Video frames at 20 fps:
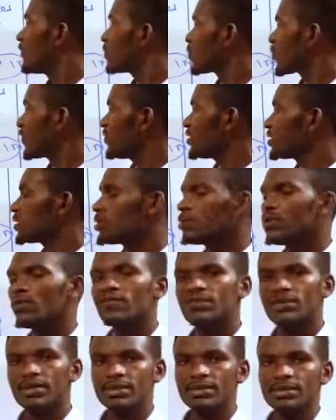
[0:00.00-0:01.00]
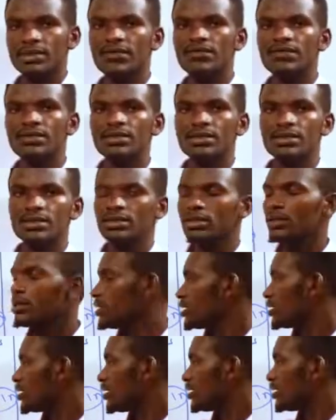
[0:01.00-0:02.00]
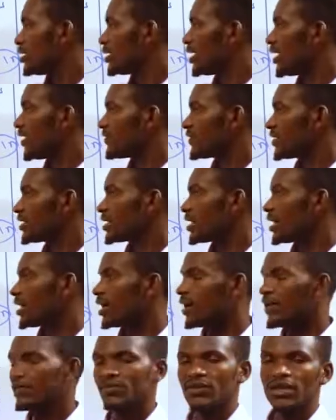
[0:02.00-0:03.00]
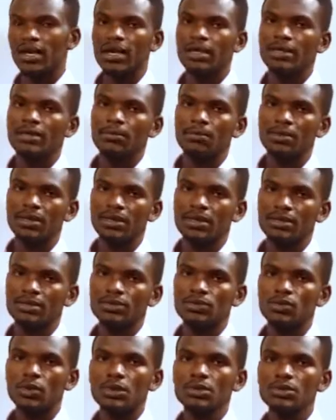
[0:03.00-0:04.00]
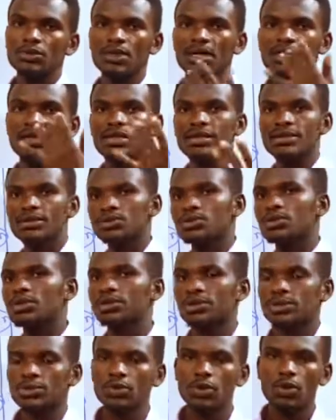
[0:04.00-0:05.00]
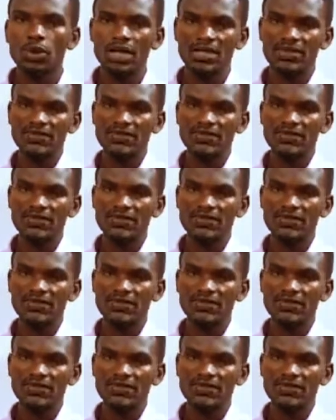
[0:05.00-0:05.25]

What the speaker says: provision of health services in Africa after independence. What were the strengths or